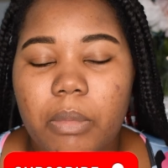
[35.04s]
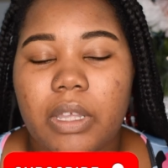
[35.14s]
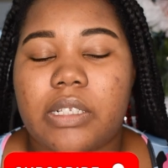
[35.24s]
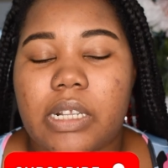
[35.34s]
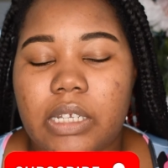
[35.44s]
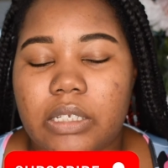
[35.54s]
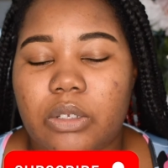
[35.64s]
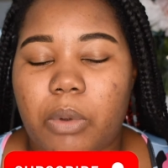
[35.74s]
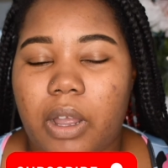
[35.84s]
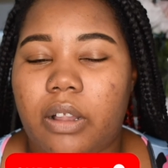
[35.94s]
because that takes
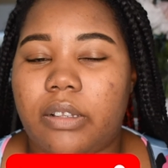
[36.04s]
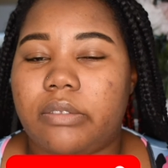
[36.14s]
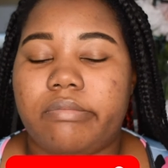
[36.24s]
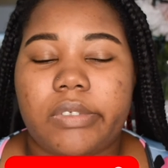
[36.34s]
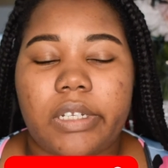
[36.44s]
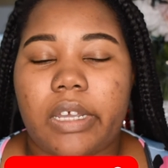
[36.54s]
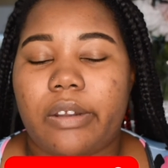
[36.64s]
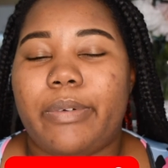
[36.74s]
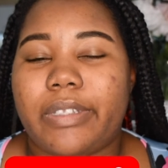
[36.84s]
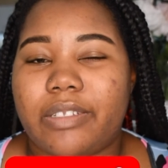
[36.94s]
a while and I
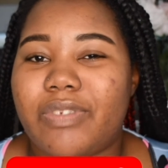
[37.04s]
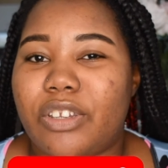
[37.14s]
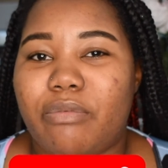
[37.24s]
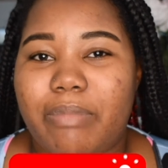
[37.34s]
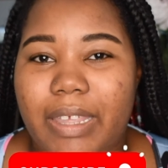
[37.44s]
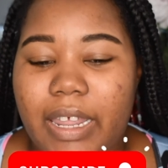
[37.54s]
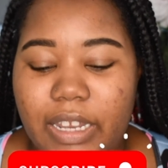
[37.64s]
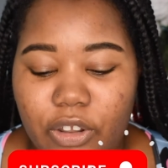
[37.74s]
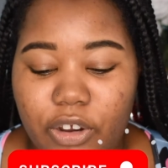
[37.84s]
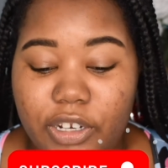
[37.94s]
don't want this video to be
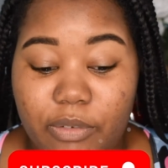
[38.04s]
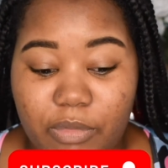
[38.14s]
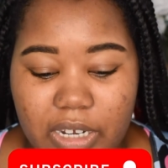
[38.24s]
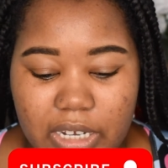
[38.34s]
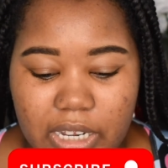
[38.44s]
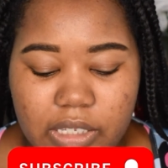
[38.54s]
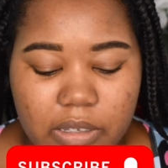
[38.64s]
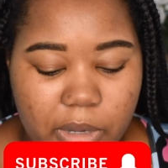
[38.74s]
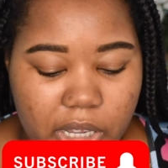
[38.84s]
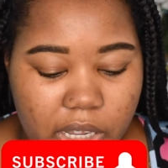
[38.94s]
any longer than what it
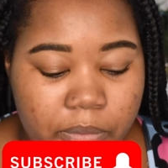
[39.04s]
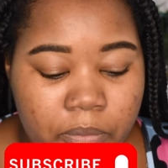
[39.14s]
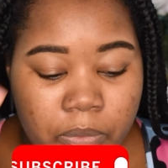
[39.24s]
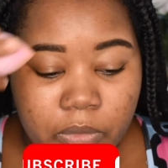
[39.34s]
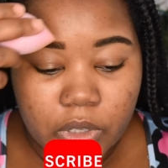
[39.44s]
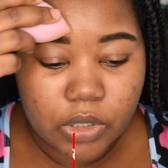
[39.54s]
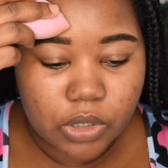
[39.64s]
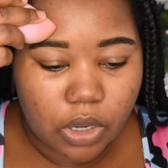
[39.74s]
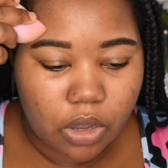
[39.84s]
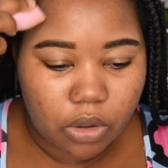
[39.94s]
needs to be.
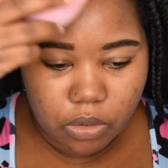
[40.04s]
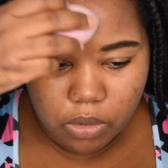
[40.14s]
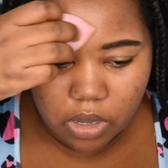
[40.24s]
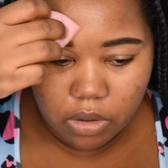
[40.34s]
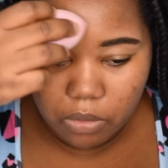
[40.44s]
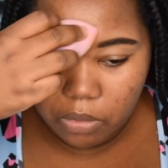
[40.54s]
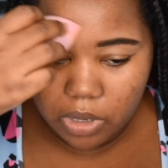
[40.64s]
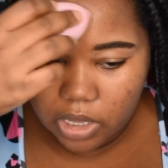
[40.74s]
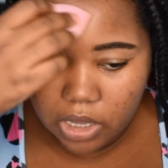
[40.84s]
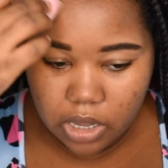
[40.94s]
So
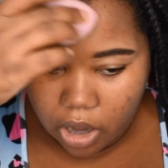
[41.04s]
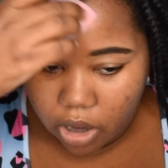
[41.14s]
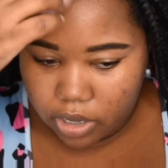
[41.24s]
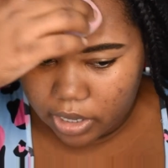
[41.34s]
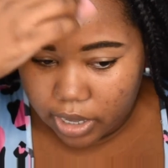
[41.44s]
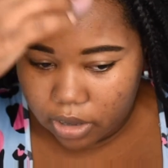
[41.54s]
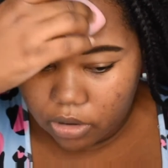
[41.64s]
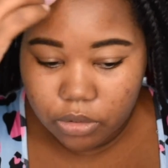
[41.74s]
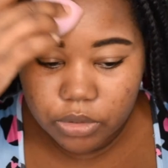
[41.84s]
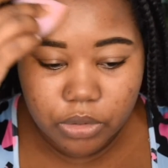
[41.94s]
we are now
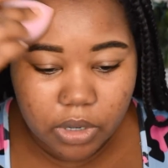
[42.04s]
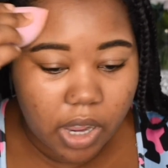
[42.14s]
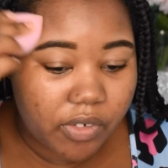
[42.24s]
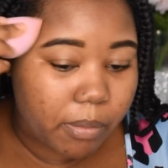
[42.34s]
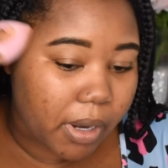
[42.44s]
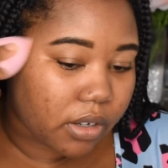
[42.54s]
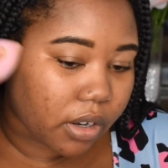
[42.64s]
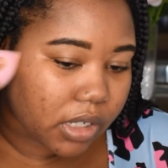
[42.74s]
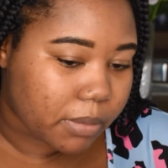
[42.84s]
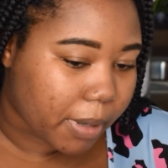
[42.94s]
going to cover my
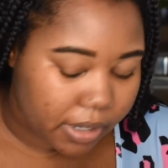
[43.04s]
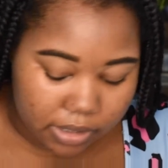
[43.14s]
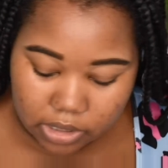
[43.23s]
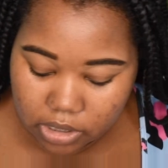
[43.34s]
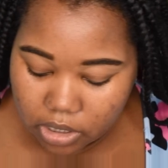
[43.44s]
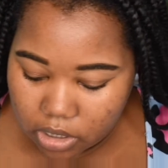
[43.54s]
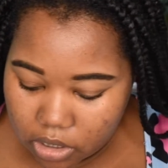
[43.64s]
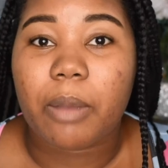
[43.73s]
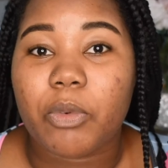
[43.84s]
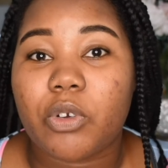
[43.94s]
dark spots.
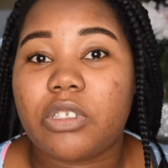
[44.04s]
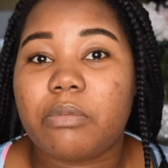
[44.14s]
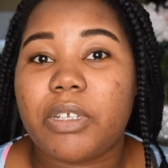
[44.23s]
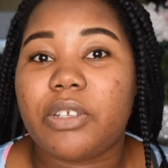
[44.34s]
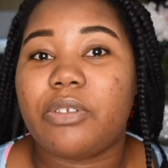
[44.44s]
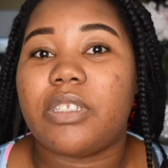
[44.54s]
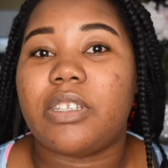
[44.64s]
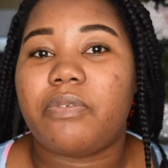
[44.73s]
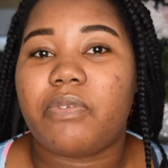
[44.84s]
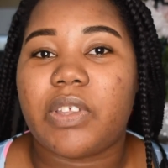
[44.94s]
I'm going to be using
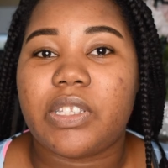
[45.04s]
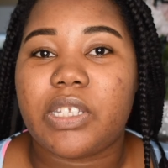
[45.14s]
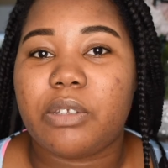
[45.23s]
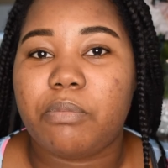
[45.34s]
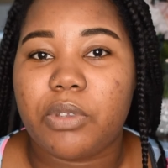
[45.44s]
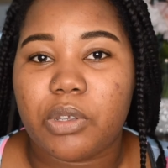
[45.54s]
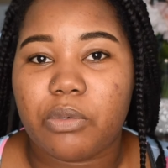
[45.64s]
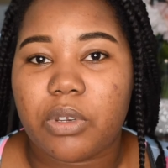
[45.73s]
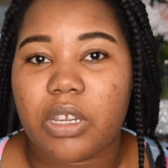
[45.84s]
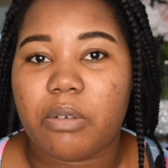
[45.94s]
the Fenty
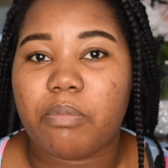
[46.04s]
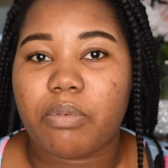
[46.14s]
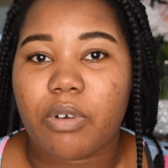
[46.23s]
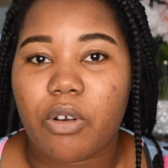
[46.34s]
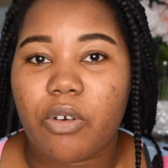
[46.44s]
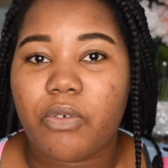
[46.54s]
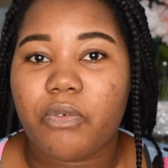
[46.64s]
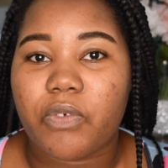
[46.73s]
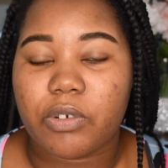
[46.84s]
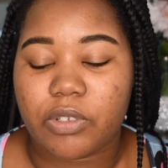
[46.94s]
Beauty Pro
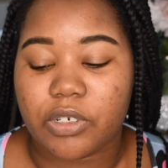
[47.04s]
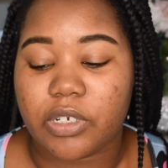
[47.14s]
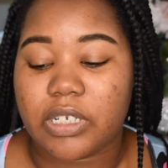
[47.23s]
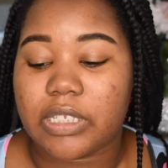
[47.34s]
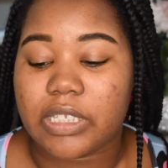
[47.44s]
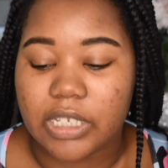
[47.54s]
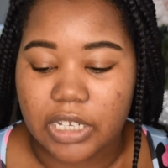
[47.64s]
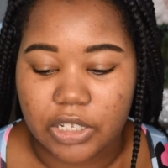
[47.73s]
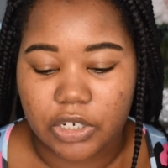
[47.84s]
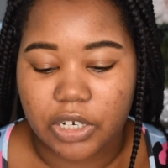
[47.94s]
Filter
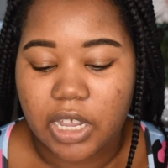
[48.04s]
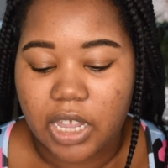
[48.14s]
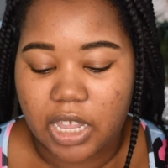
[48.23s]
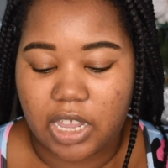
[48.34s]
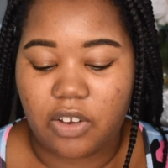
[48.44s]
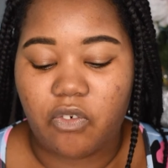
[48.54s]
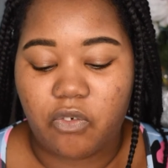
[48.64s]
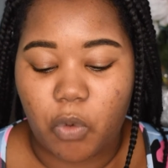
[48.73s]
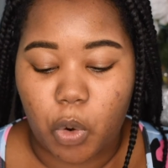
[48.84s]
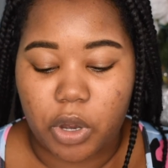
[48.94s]
Concealer in
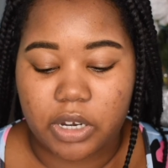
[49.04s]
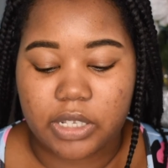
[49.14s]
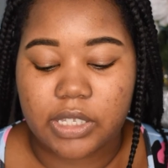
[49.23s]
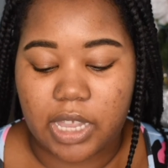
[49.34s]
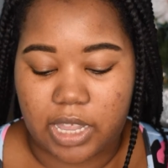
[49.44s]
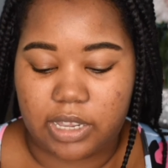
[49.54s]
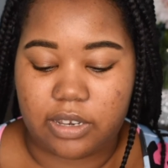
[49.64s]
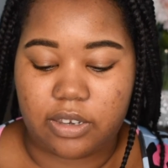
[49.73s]
410.